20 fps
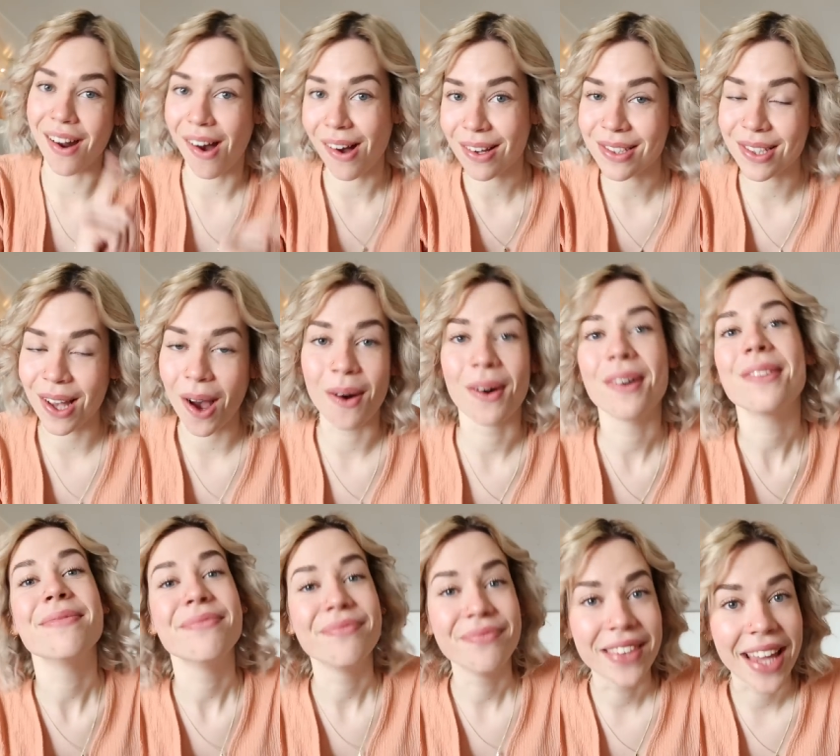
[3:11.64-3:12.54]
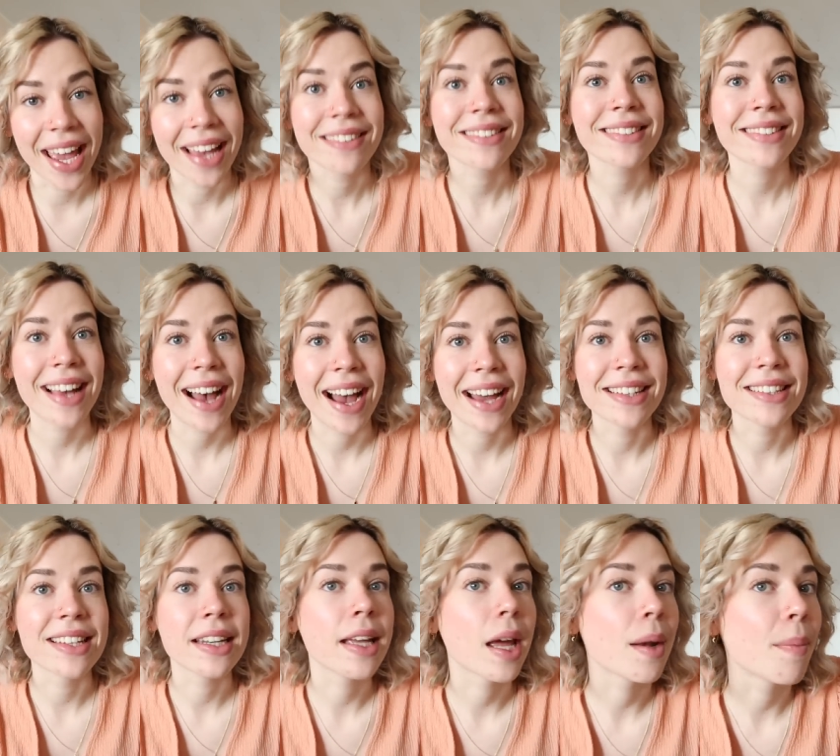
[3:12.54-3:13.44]
and also, yes, I
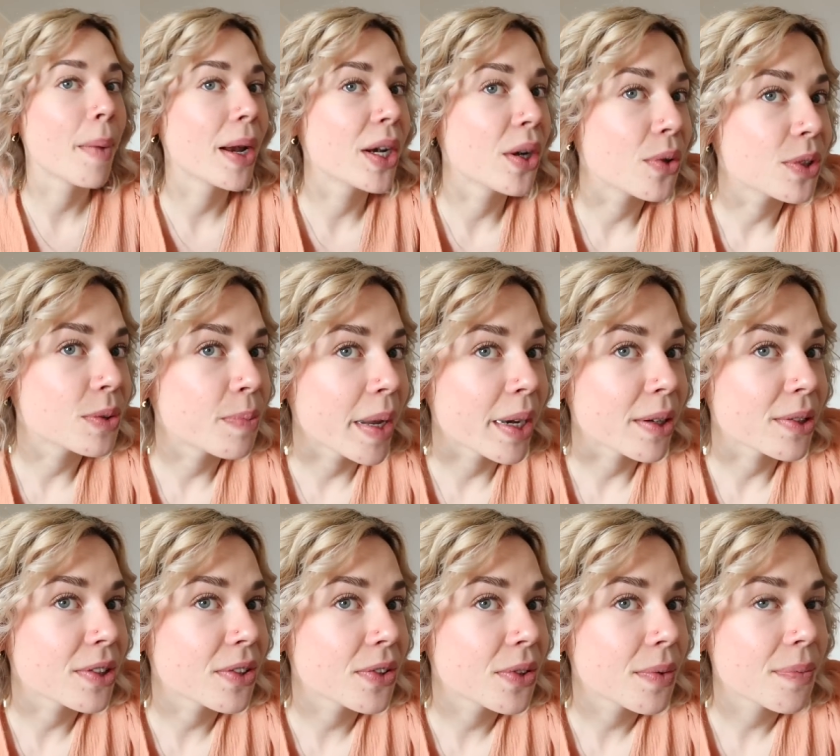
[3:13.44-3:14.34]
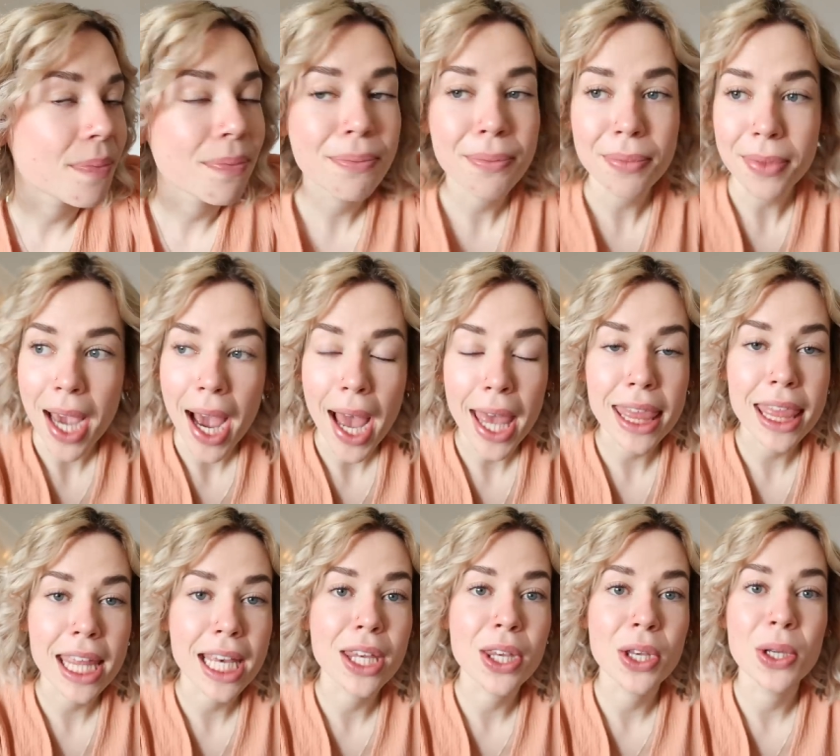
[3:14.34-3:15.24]
did get my nose pierced. I
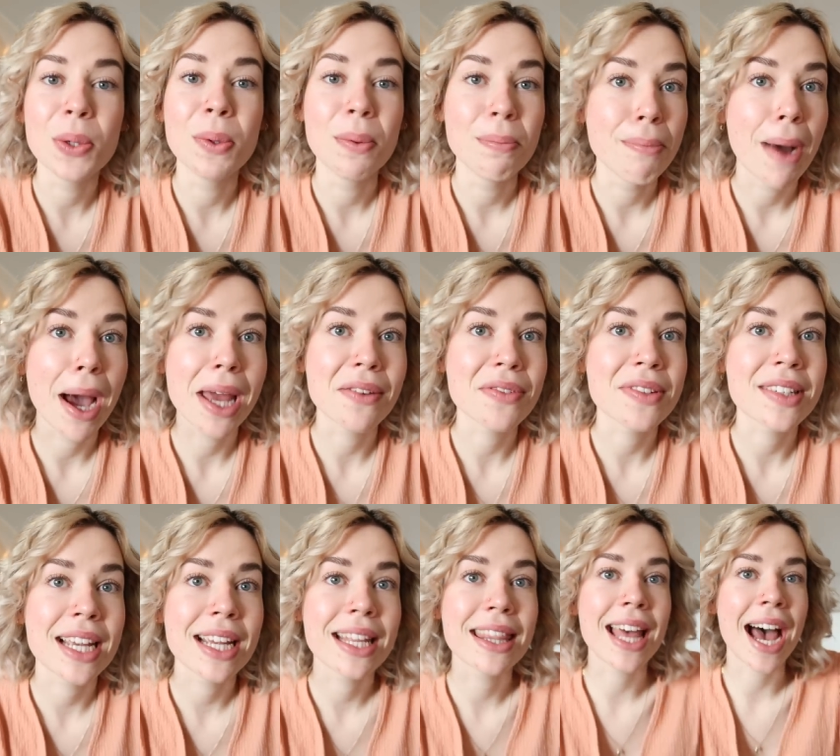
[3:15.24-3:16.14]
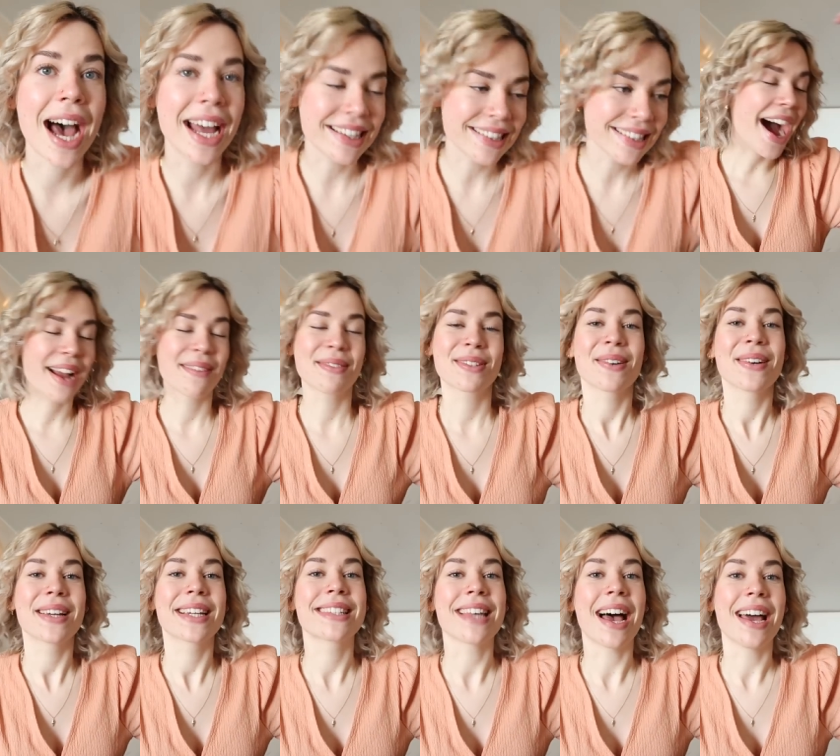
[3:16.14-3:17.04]
think you might have seen that. I'm so
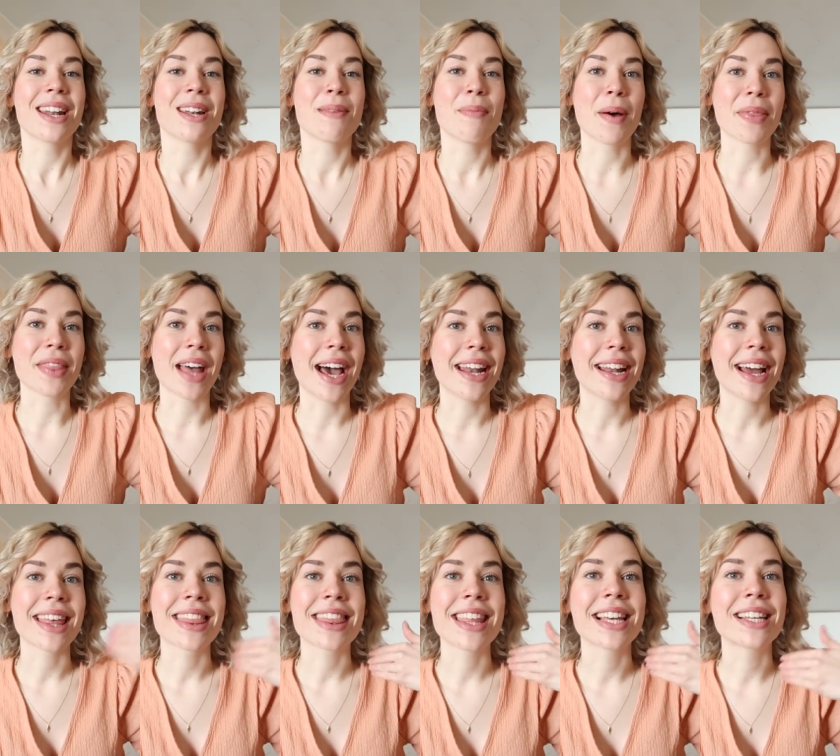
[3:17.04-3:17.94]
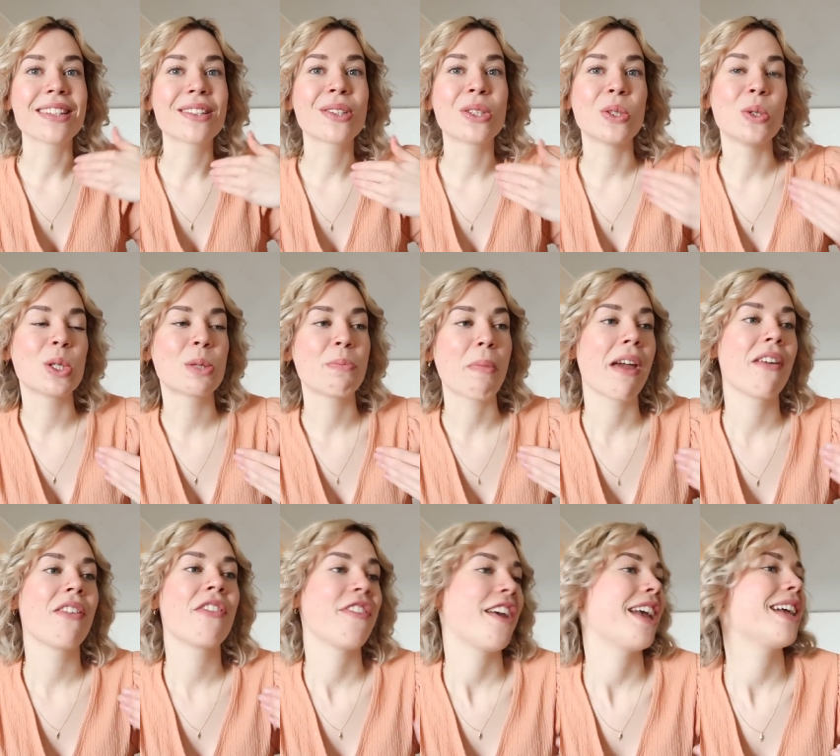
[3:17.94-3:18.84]
excited about that. I think it suits
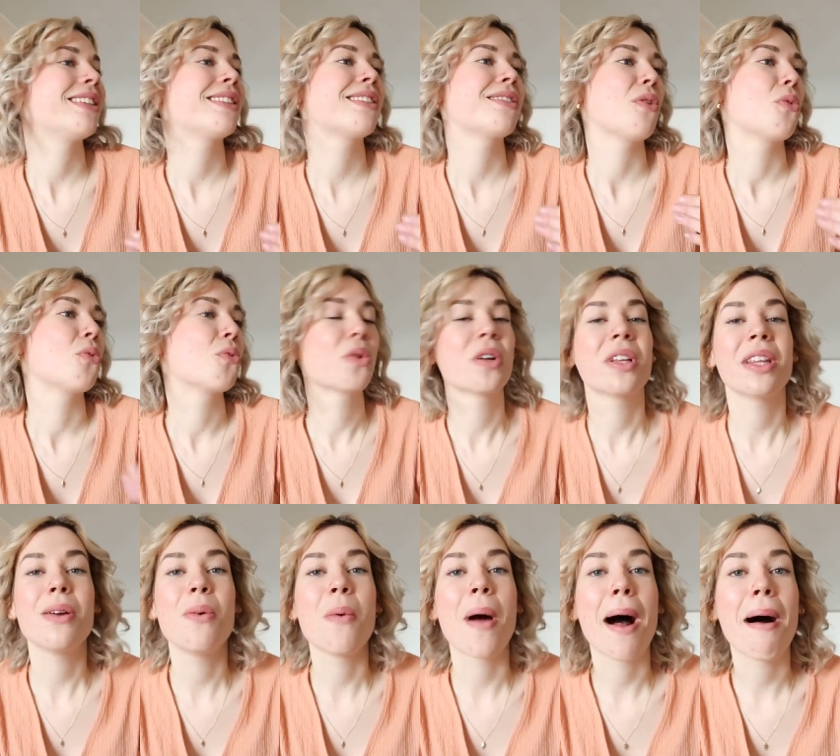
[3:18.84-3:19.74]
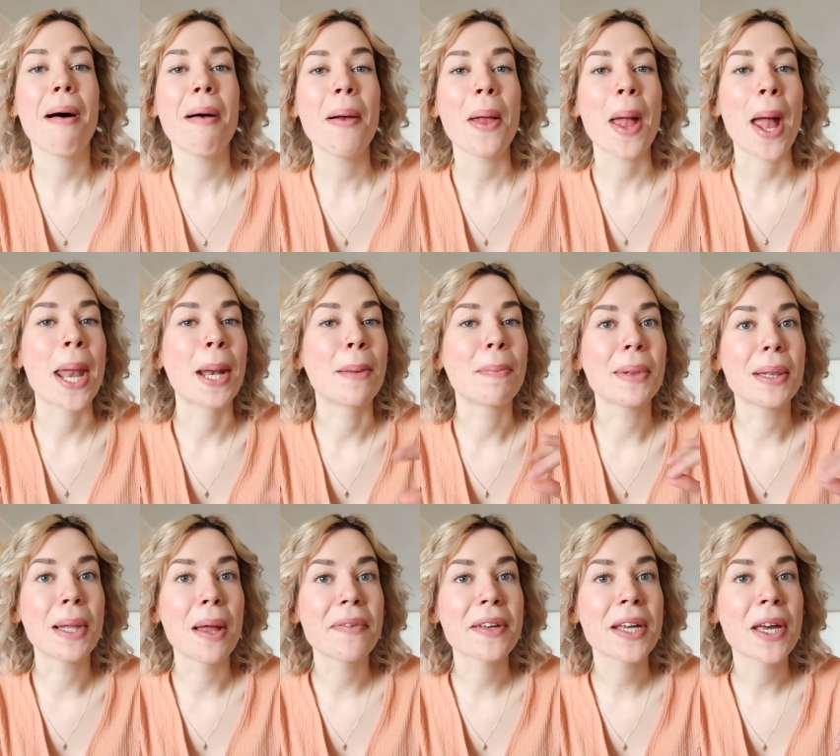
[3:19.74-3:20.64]
my face really well and
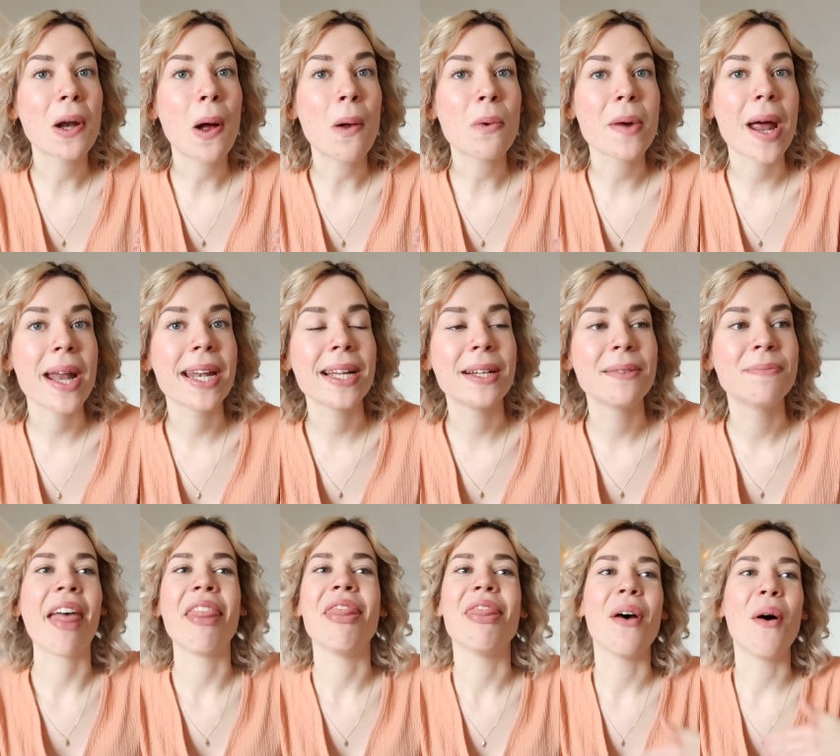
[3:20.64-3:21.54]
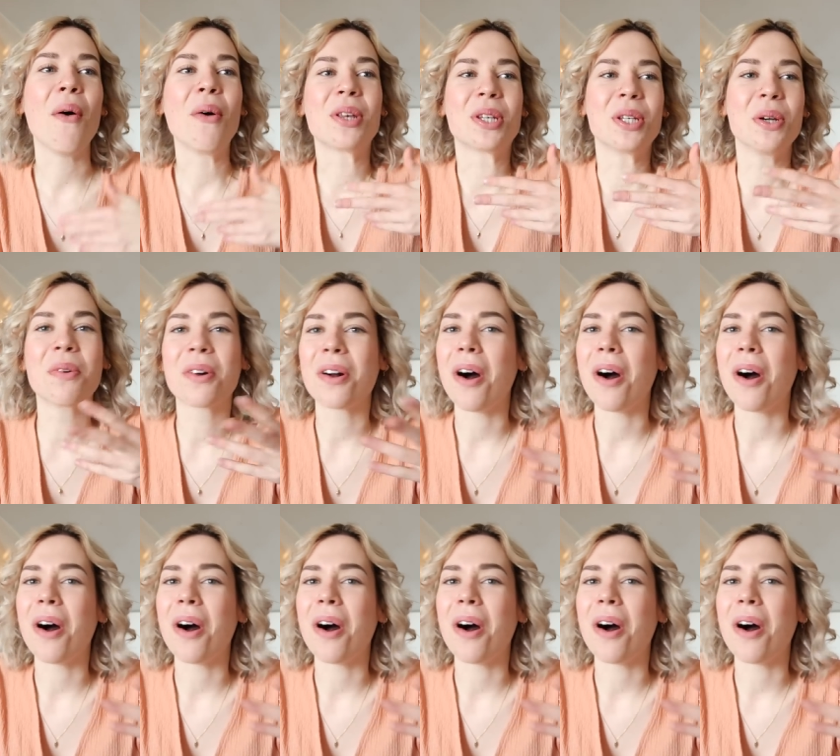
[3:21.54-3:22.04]
I'm loving it already. And those